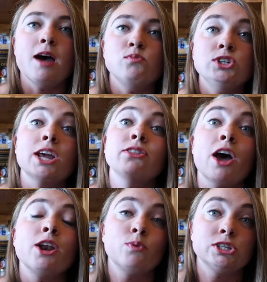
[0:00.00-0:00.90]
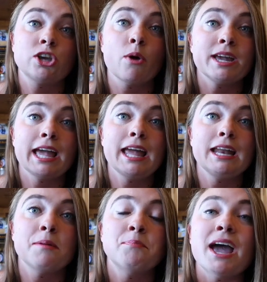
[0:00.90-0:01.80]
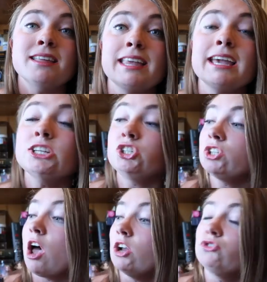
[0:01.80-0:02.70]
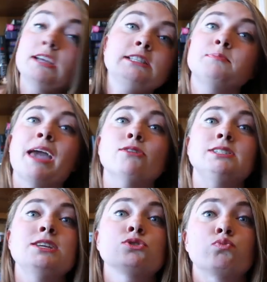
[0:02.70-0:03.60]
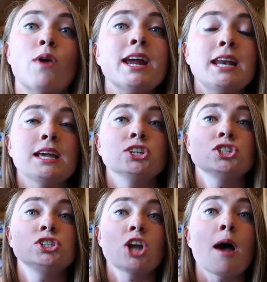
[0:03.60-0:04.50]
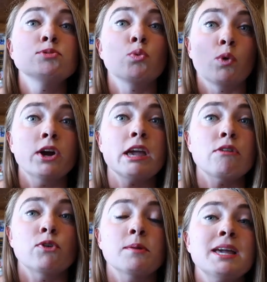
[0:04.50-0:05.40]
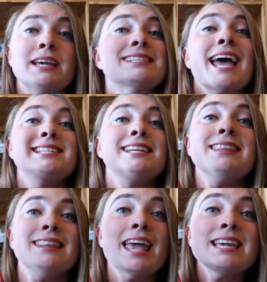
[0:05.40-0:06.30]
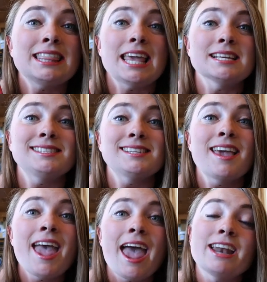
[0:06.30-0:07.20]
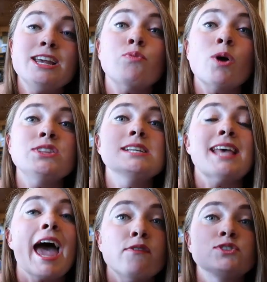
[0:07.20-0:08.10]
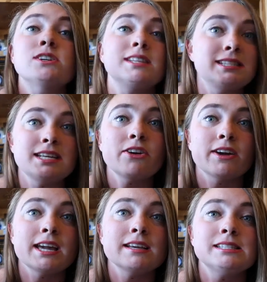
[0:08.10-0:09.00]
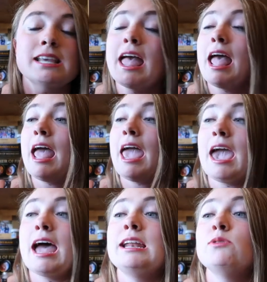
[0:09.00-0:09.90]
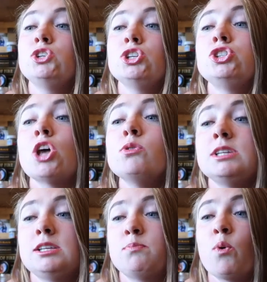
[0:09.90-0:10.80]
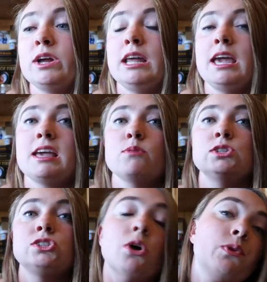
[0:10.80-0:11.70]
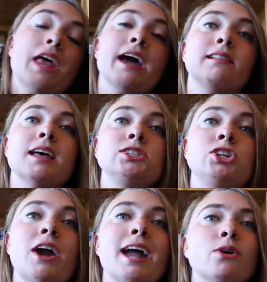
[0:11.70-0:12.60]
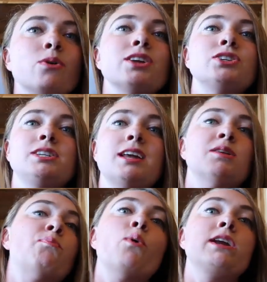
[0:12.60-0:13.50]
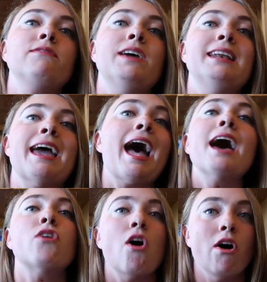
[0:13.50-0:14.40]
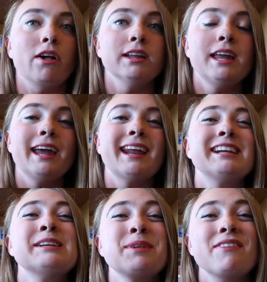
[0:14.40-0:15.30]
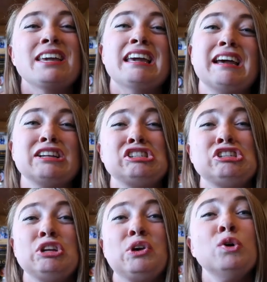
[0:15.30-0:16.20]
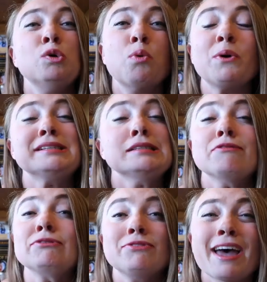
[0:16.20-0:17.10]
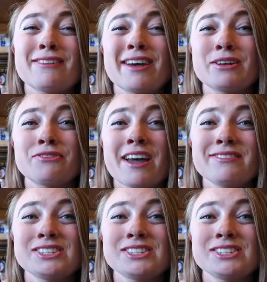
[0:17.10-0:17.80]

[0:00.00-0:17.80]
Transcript: which I thought it was going in. But I think it's just Andrzej Sapkowski's writing just stopped working for me because I didn't like this. And he wrote this after the series, and it was just so disappointing. It was so lackluster. I don't understand the point of it at all, and I ended up giving it a 2.75 out of 5